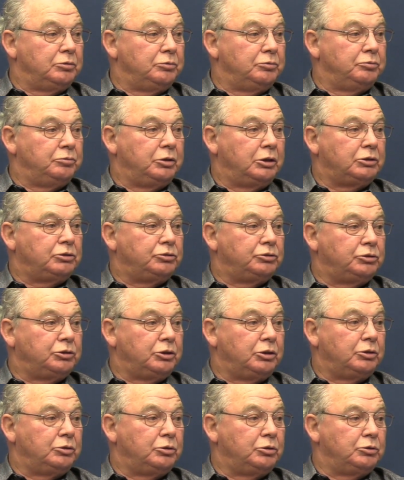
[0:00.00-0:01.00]
fix
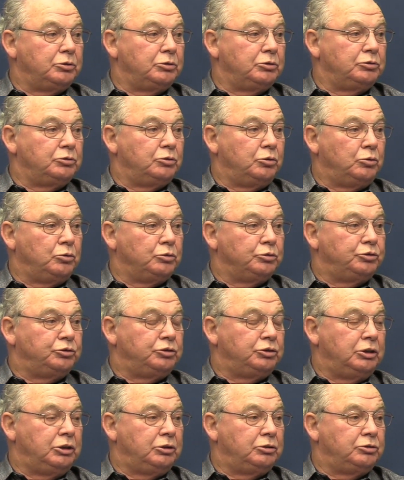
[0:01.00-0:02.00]
old
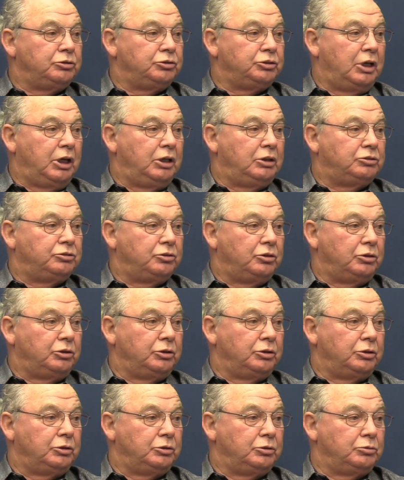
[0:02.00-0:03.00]
cedar shakes on
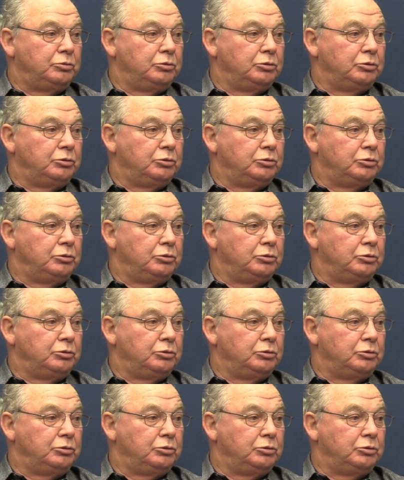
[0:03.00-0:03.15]
the